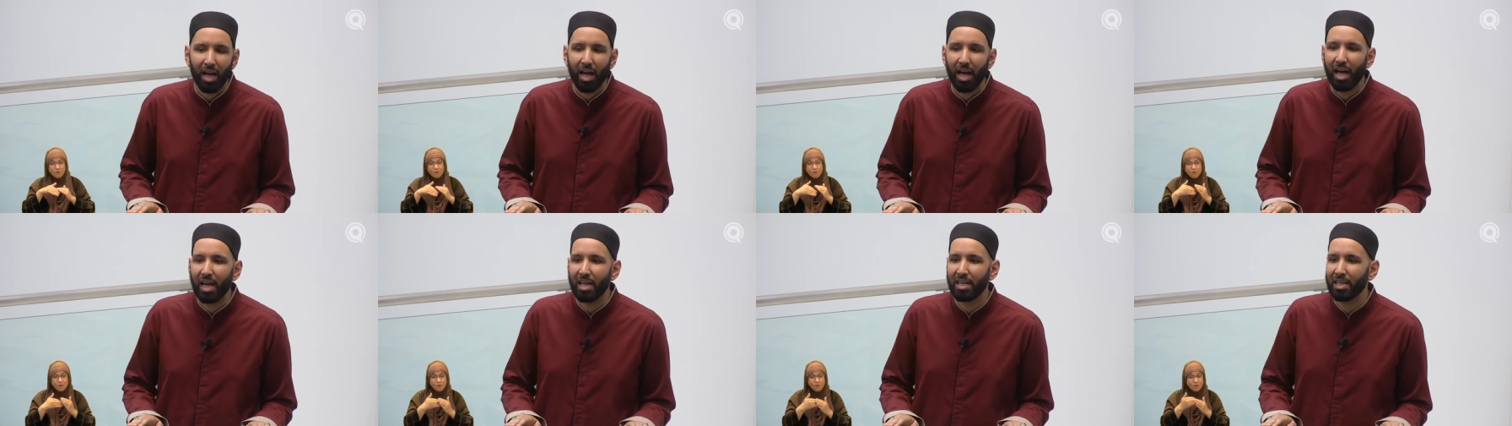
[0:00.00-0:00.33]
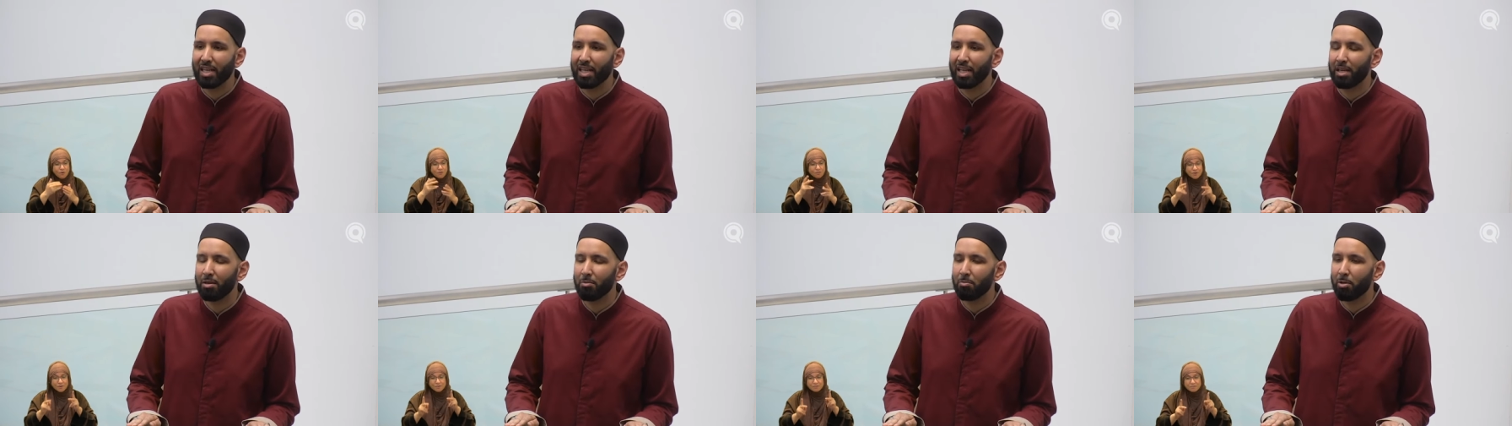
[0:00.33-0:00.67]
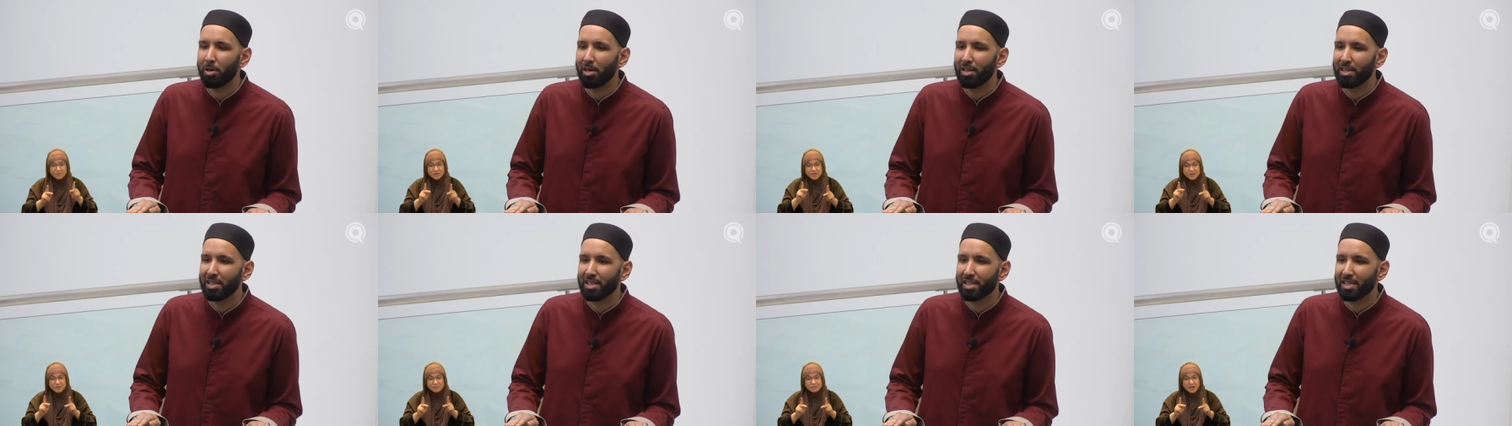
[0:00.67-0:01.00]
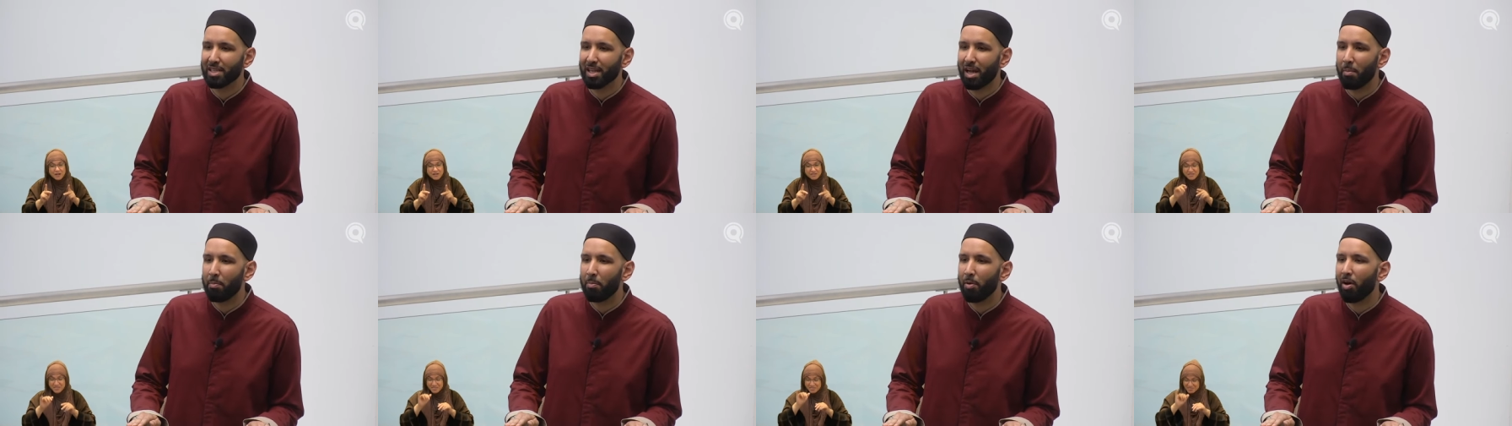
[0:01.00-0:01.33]
And it was
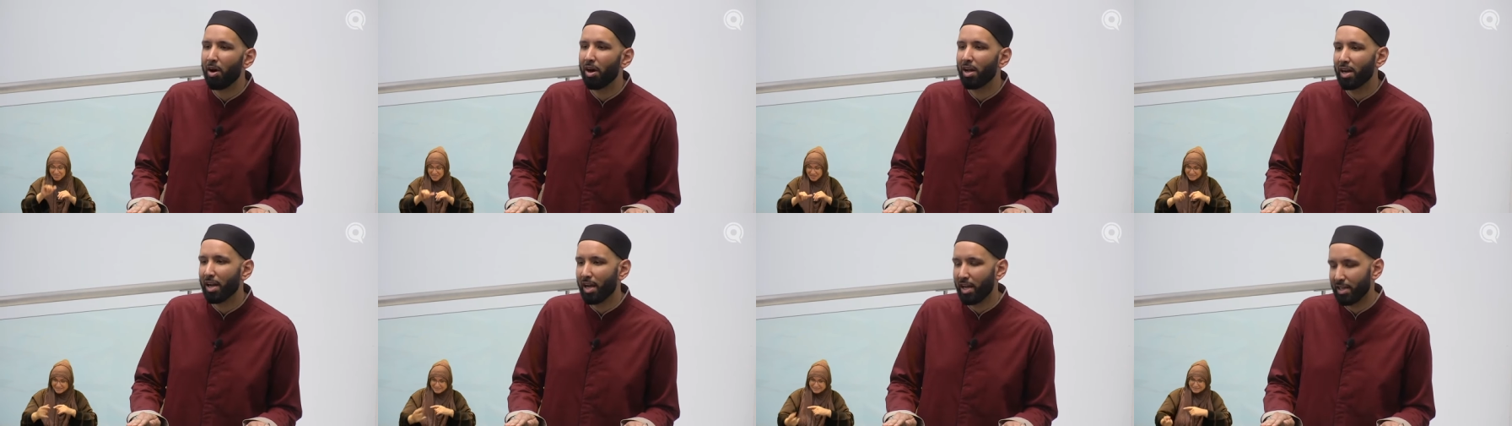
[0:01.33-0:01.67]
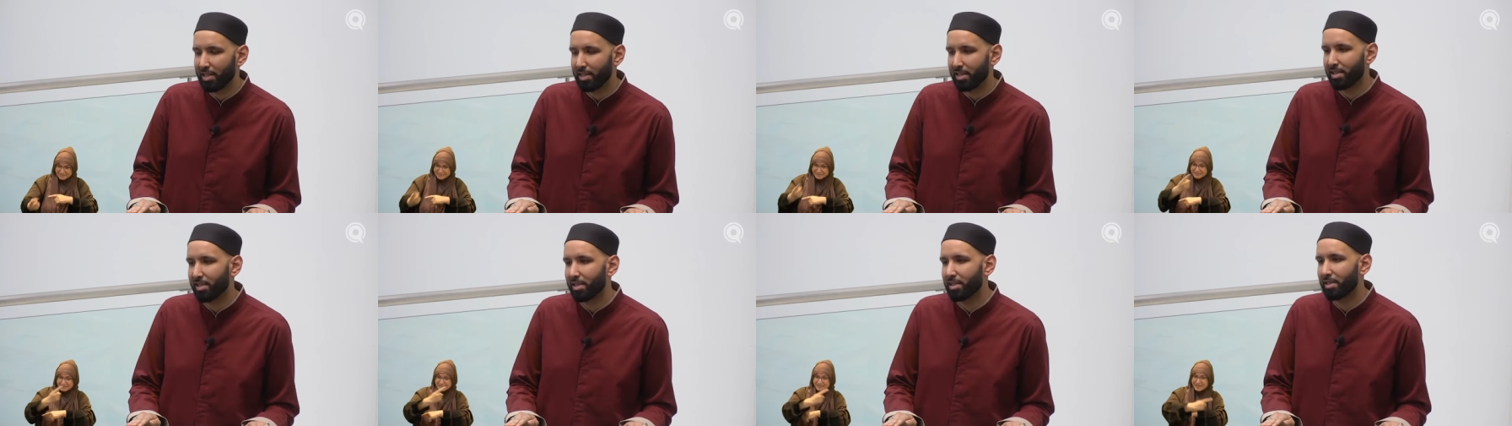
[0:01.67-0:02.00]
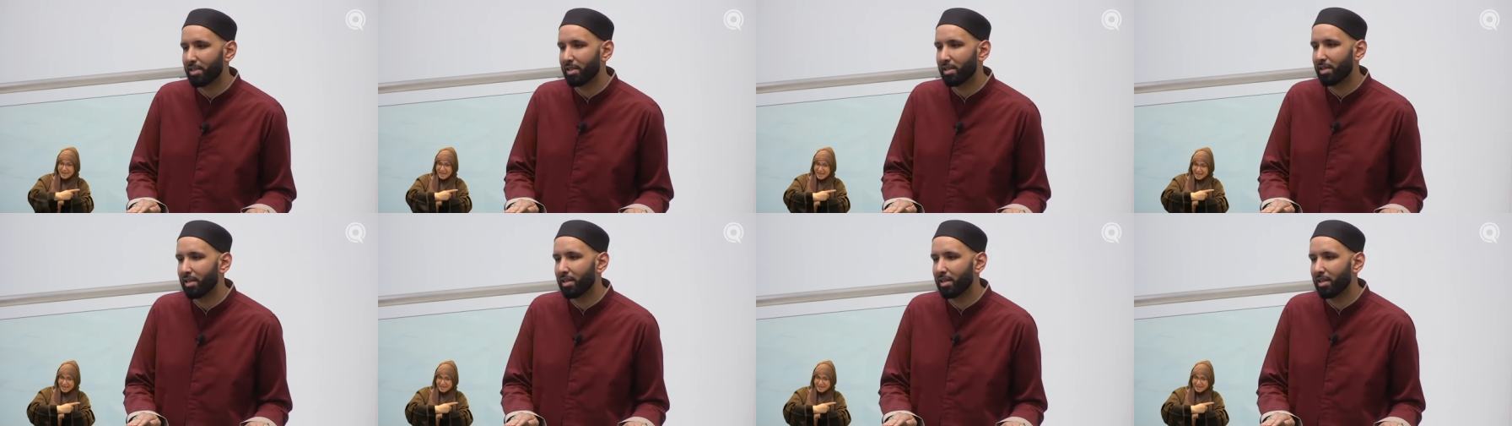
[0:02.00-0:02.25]
upon us